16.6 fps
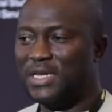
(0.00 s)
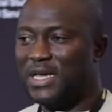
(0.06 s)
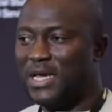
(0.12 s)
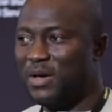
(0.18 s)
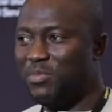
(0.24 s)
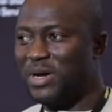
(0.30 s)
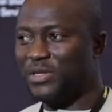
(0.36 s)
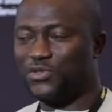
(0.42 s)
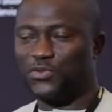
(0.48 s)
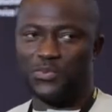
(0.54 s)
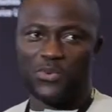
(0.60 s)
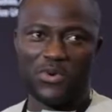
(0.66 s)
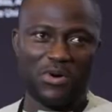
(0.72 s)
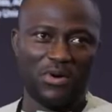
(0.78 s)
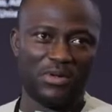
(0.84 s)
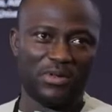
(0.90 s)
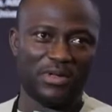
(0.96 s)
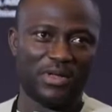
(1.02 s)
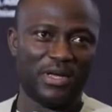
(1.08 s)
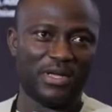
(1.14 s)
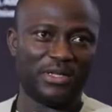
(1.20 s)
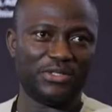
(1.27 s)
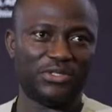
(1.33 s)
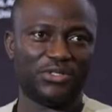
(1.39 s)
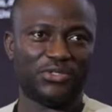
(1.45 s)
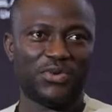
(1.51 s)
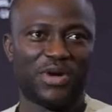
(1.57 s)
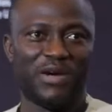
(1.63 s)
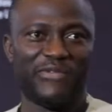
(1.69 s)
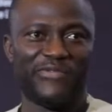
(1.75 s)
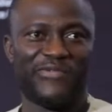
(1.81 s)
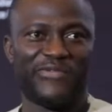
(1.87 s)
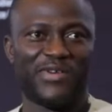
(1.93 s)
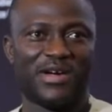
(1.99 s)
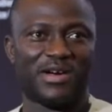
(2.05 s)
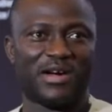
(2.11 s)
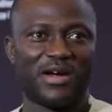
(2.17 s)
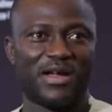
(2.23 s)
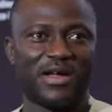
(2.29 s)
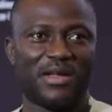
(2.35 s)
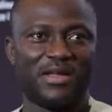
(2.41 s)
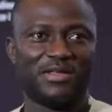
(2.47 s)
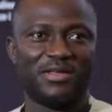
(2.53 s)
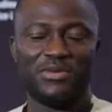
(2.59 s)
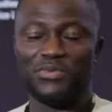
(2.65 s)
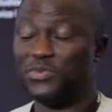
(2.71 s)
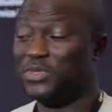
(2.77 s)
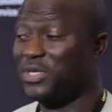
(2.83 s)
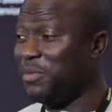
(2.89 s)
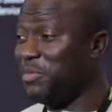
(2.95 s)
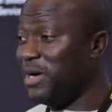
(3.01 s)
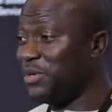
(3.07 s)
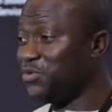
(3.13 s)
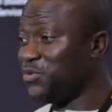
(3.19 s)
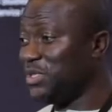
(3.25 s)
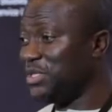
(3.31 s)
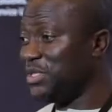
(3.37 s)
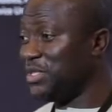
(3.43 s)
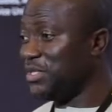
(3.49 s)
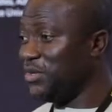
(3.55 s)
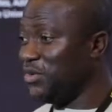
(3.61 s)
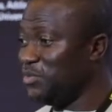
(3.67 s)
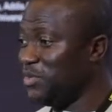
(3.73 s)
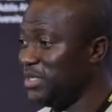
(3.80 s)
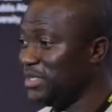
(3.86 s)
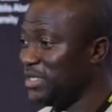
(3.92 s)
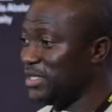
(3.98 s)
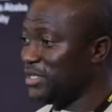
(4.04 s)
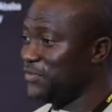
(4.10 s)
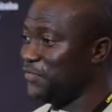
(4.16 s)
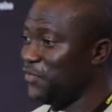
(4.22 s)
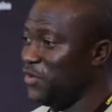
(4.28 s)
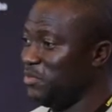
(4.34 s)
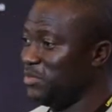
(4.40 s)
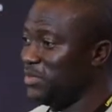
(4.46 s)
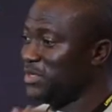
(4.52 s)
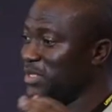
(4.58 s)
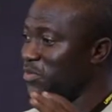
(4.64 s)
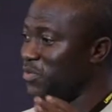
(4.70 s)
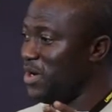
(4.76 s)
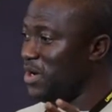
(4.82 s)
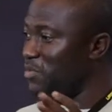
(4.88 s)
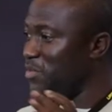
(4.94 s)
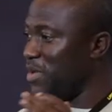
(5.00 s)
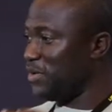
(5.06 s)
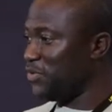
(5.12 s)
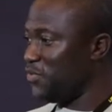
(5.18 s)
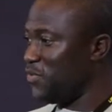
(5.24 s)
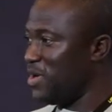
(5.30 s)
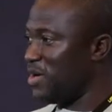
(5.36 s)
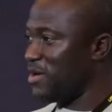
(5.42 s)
urban sprawl, and you have Accra with about 20 kilometers from someone back to